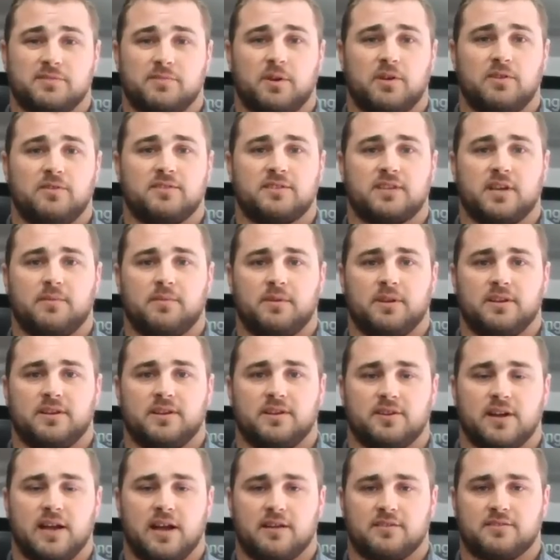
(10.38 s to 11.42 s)
about who's coming
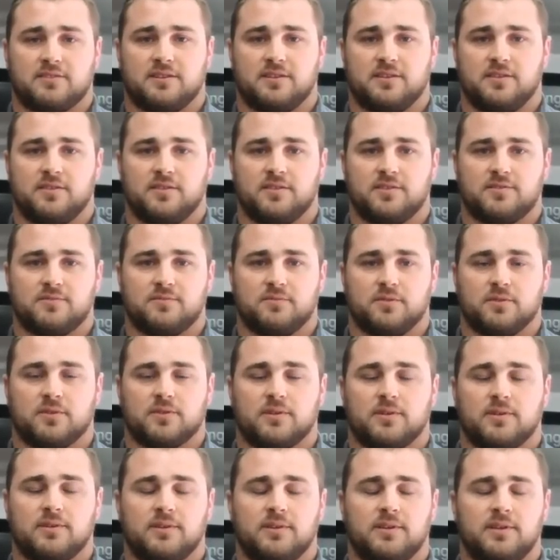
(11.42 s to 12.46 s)
into your house to do this
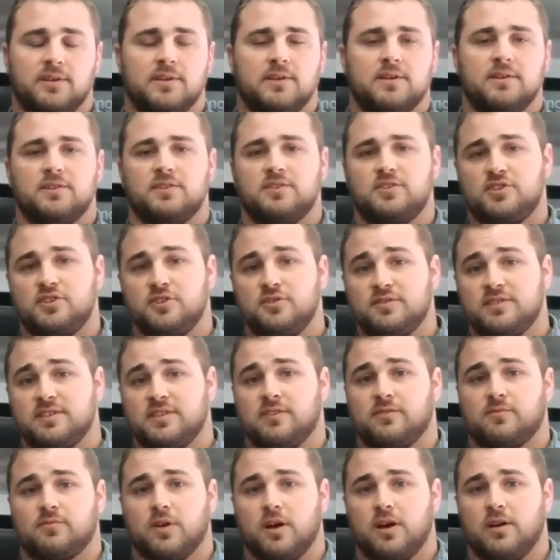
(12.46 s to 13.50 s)
work?
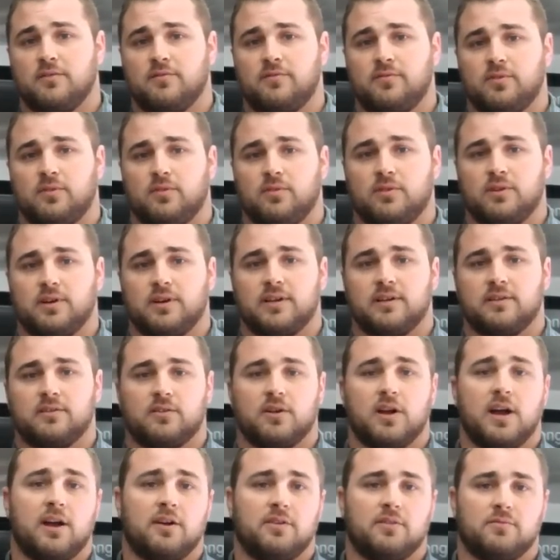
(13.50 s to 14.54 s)
Choosing the wrong flooring
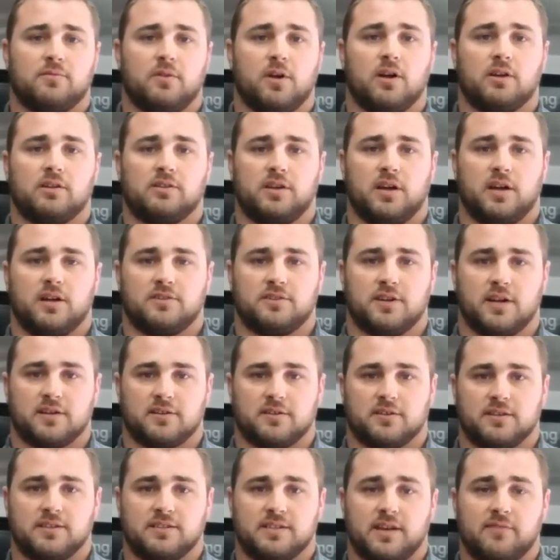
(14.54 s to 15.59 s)
or hiring the wrong
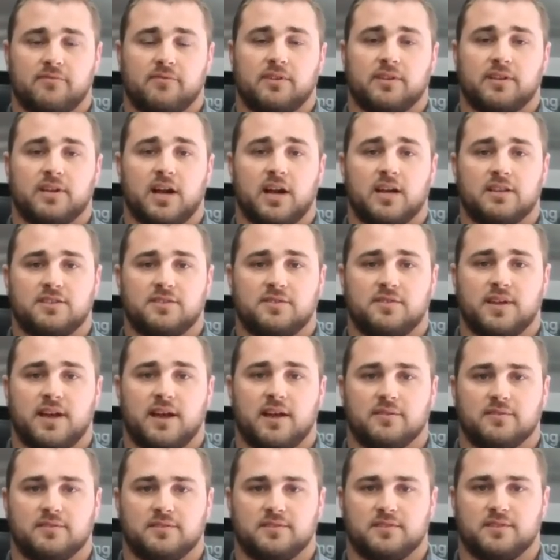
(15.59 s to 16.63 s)
contractor can definitely cost you
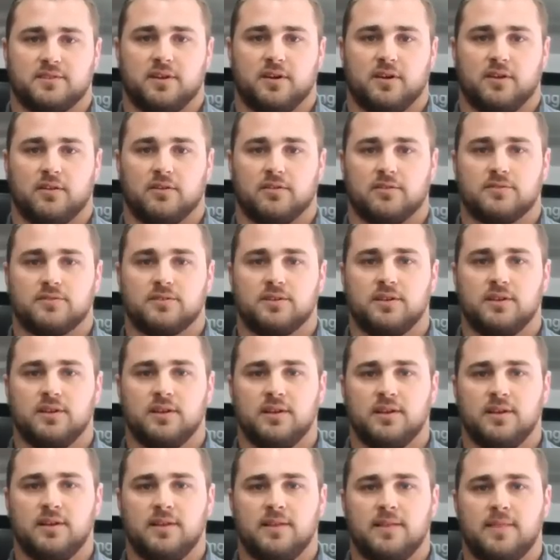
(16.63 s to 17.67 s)
thousands of dollars.
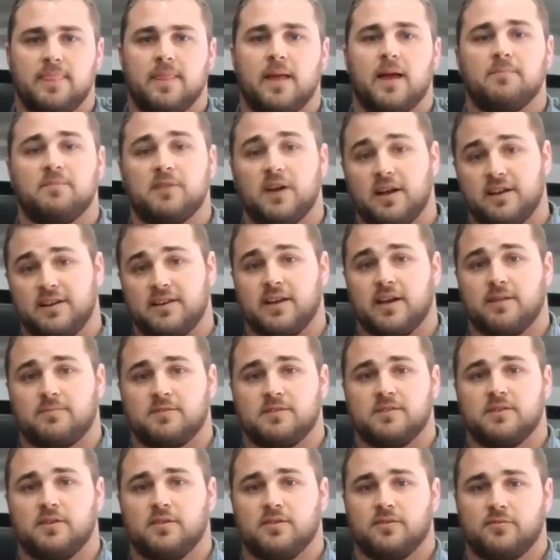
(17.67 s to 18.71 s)
I'm Donnie
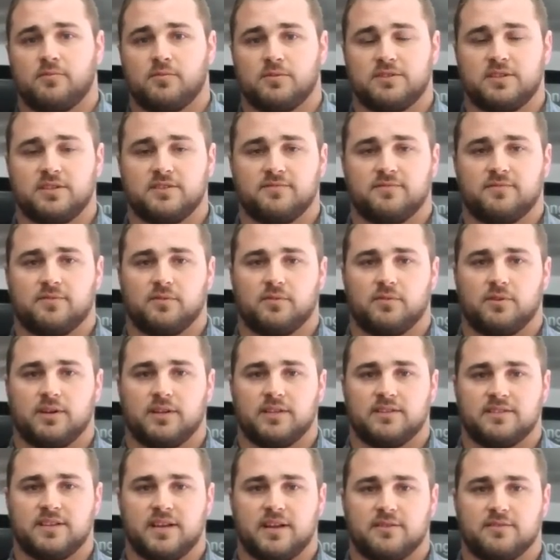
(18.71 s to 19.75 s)
Gupton, owner of Precision
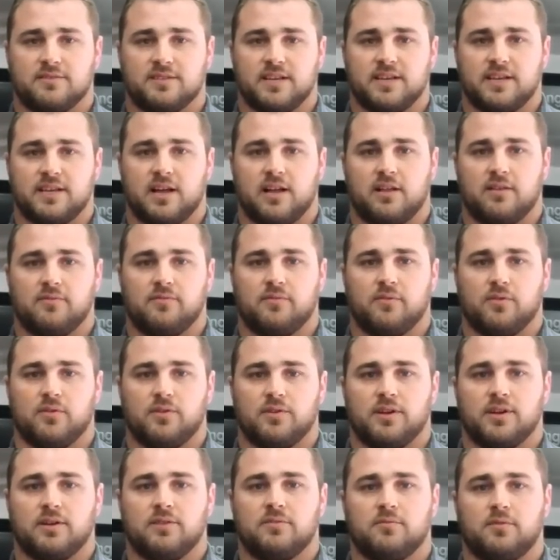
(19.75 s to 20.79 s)
Flooring in San Jose,
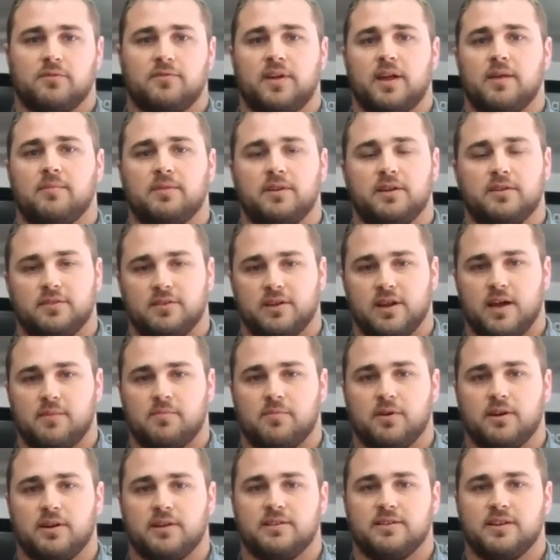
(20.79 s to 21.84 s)
California. We're family owned and
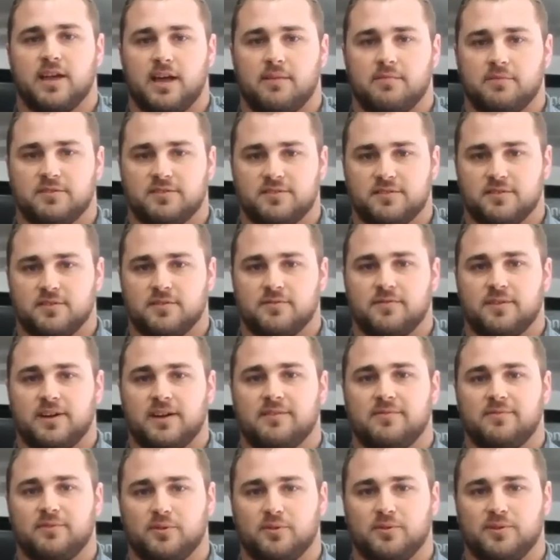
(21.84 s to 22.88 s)
operated Diamond
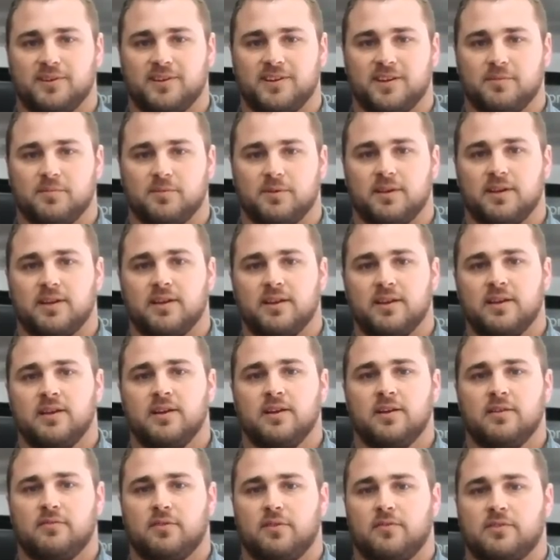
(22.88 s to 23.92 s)
Certified Flooring Company.
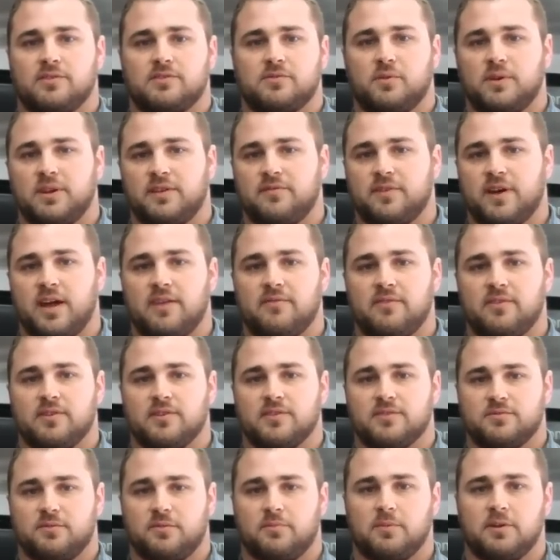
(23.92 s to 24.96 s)
For over 25
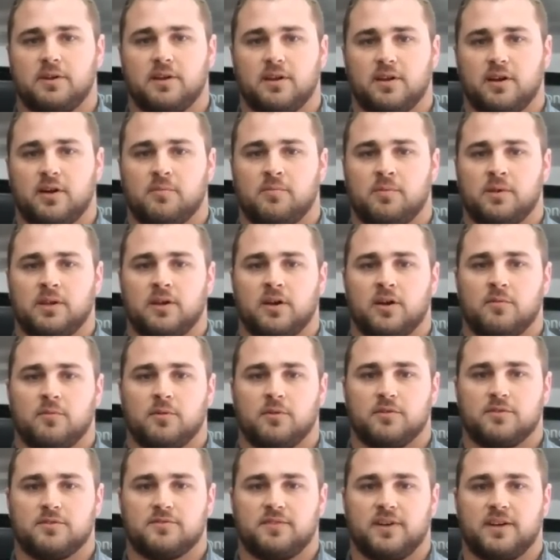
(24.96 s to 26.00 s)
years, we've been helping
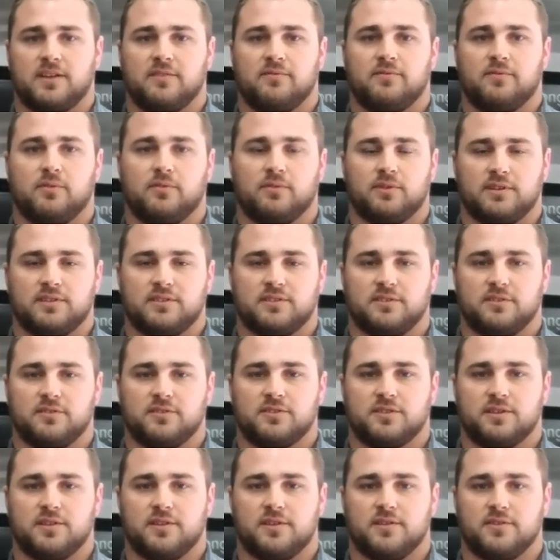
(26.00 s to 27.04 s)
homeowners find the flooring
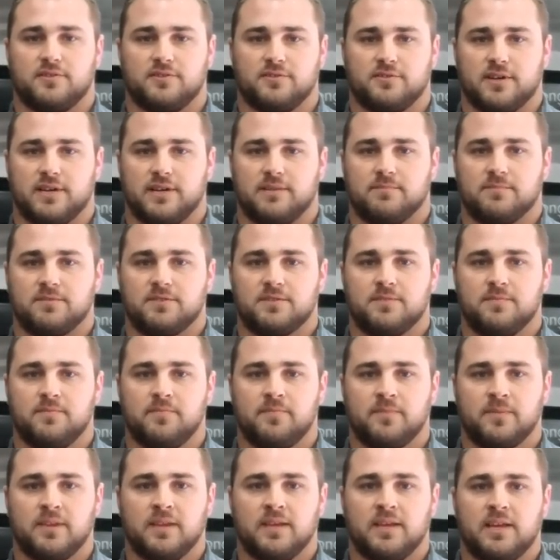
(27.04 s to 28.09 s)
solution to their dreams.
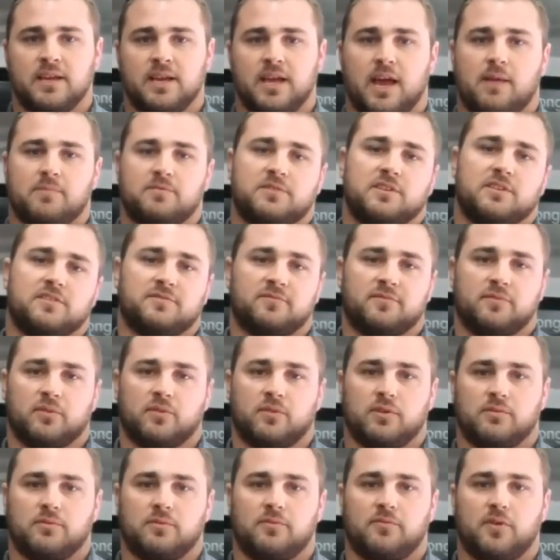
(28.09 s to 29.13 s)
At Precision
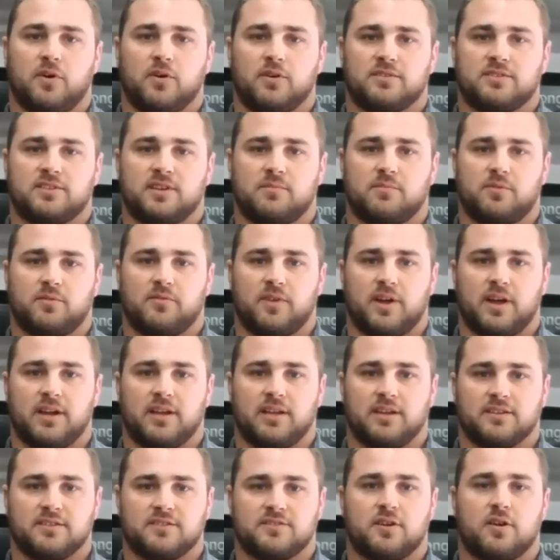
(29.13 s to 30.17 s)
Flooring, we focus on
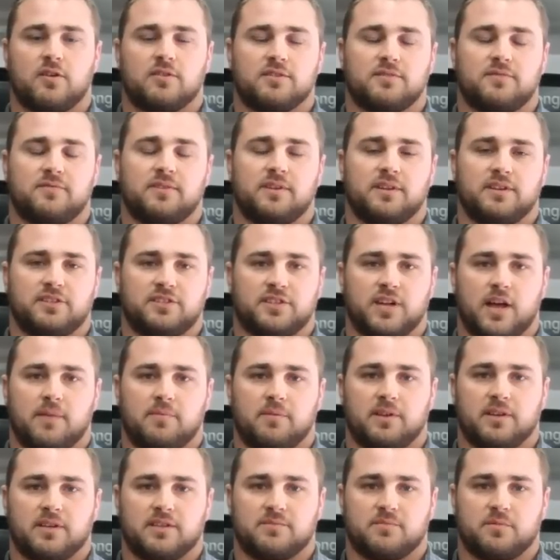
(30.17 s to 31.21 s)
providing a start to finish
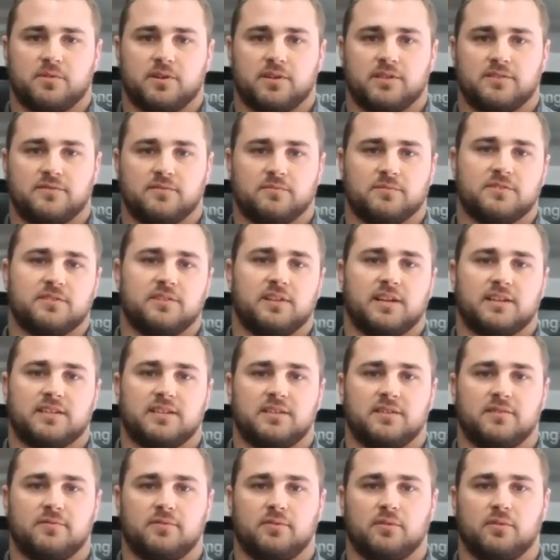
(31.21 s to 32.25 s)
shopping experience from
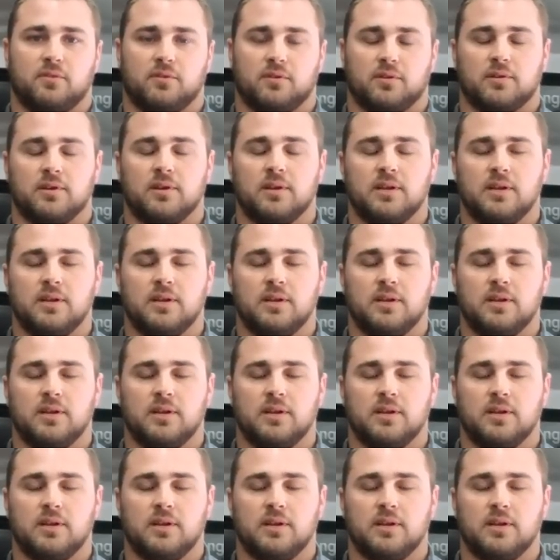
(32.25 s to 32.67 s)
selecting the floor